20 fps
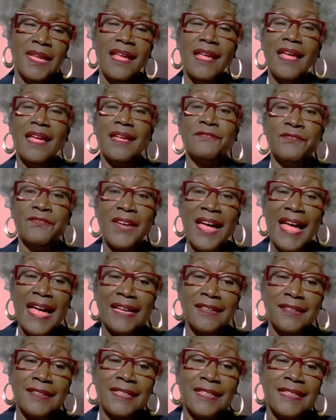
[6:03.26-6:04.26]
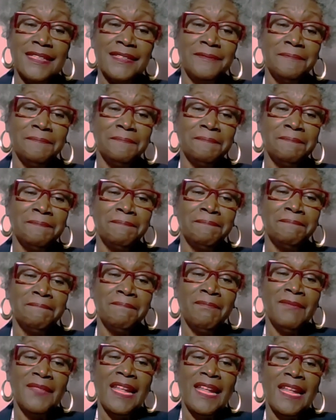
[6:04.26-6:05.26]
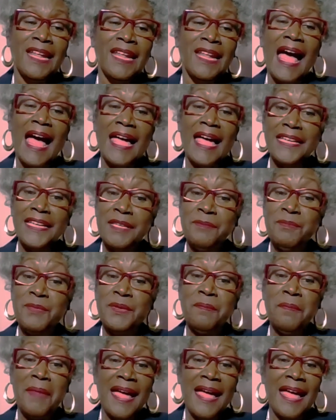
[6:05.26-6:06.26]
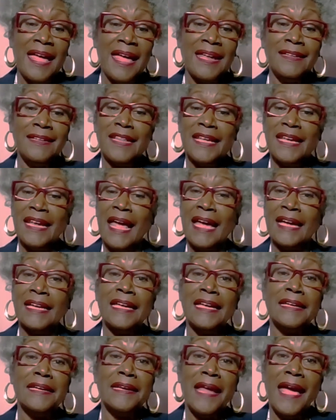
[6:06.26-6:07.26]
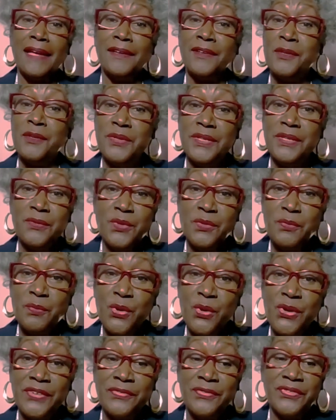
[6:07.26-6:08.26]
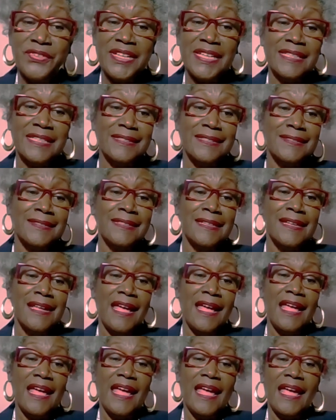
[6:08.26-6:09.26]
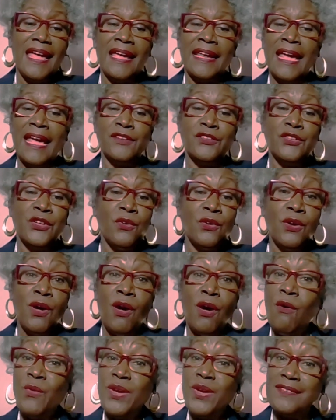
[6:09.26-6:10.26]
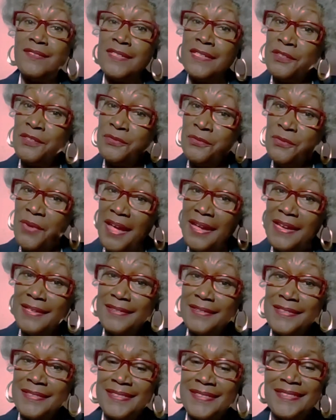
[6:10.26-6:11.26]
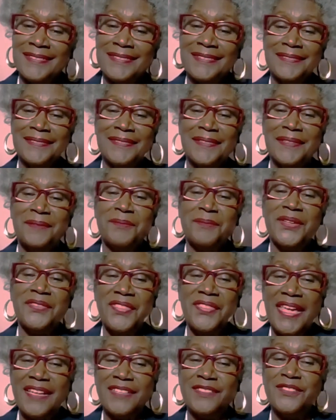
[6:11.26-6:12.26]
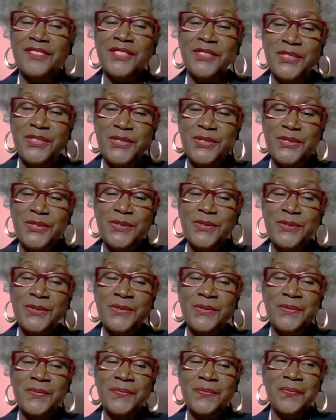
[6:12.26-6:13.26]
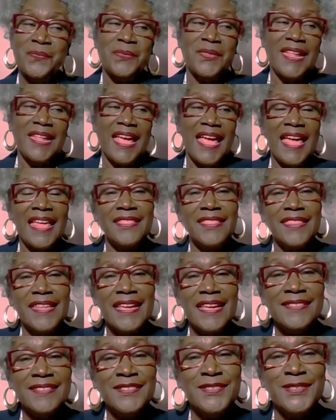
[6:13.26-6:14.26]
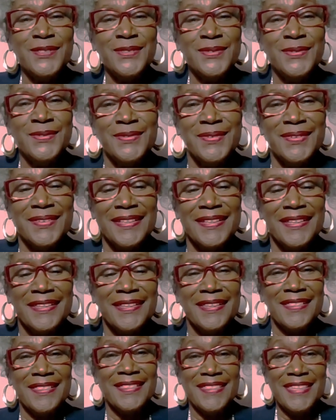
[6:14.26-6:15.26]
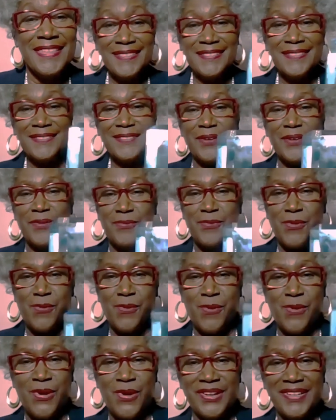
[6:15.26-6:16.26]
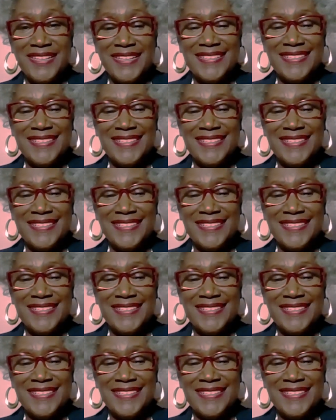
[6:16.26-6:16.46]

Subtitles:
And finally, I keep in mind that I cannot compete with boyfriends, and I don't always get it right. But thanks to you, and thanks to this award,